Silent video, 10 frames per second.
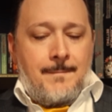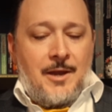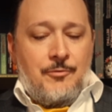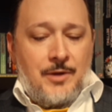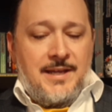
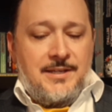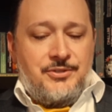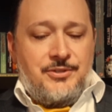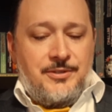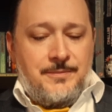I
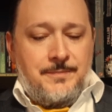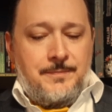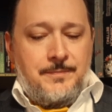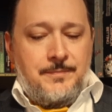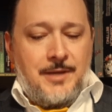raged.
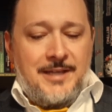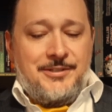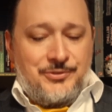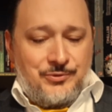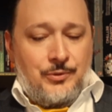I
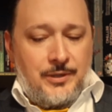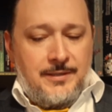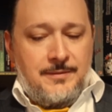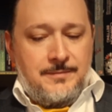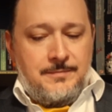destroyed.